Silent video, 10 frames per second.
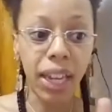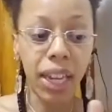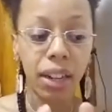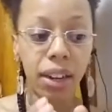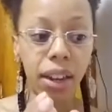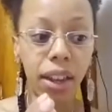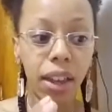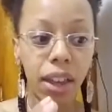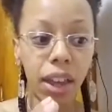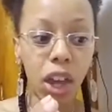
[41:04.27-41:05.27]
can
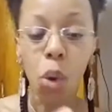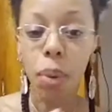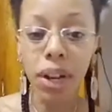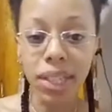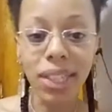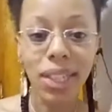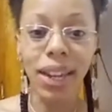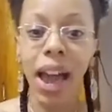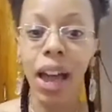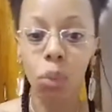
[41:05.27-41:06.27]
help us to
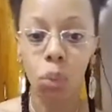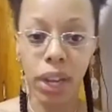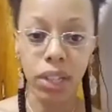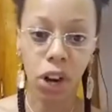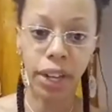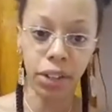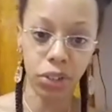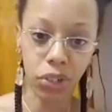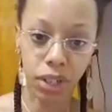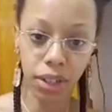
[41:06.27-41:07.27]
not waste our
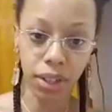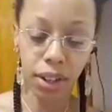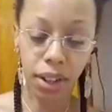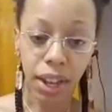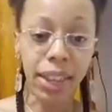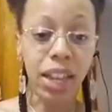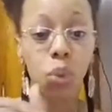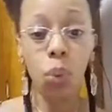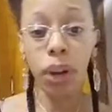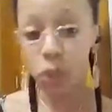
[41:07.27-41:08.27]
energy. And that's
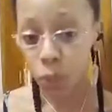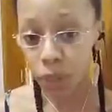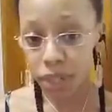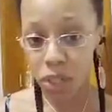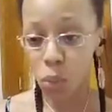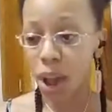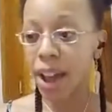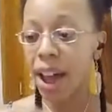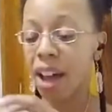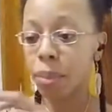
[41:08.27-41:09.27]
one of the reasons
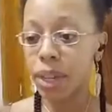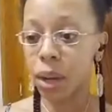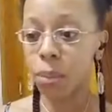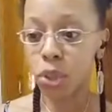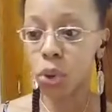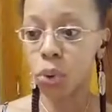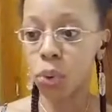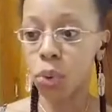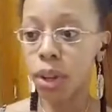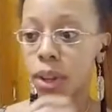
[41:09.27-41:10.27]
why I've become
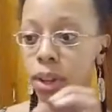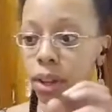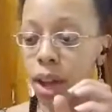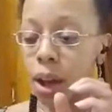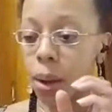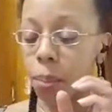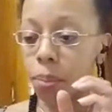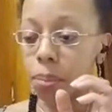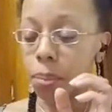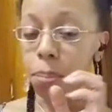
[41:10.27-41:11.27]
so
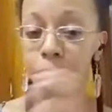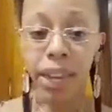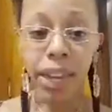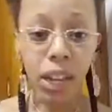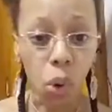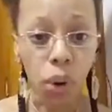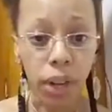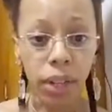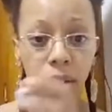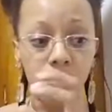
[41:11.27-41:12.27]
big
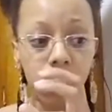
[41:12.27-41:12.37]
on